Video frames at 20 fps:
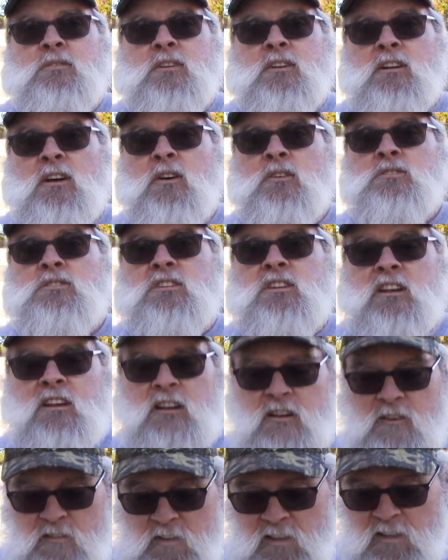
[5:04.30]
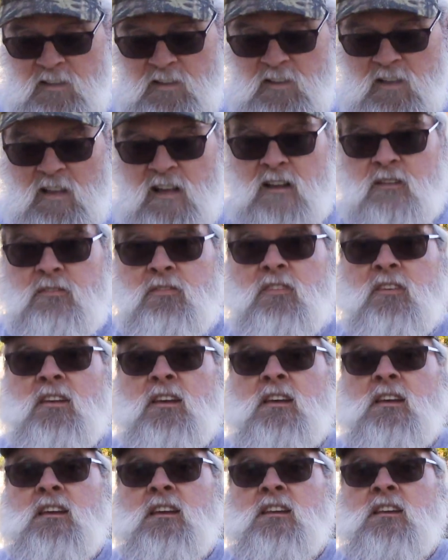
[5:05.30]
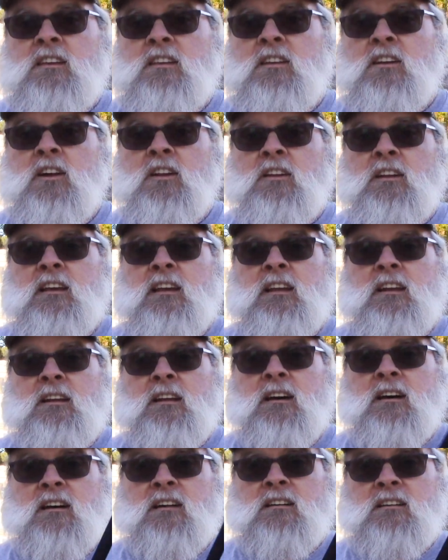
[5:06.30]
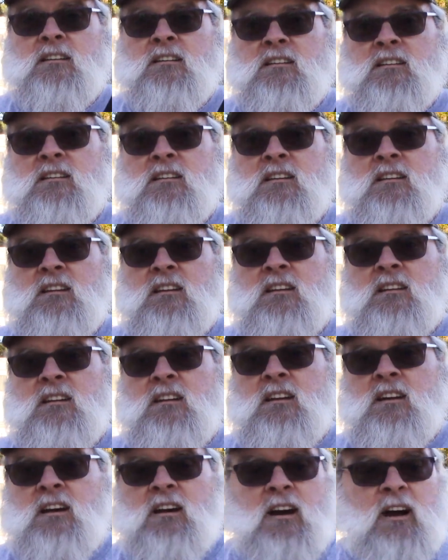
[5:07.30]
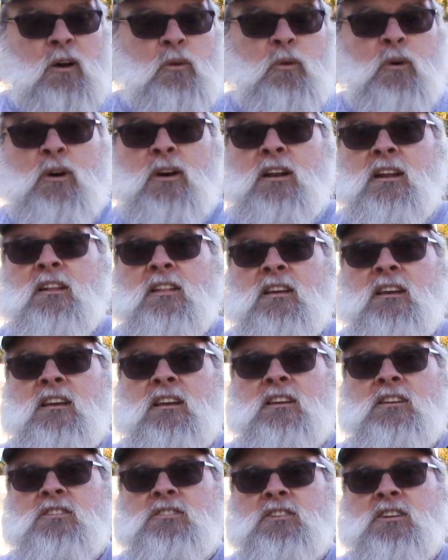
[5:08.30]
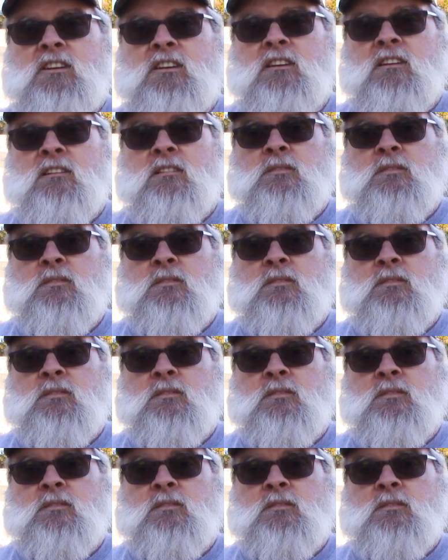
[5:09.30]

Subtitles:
if you don't see it right off, you'll need one of these.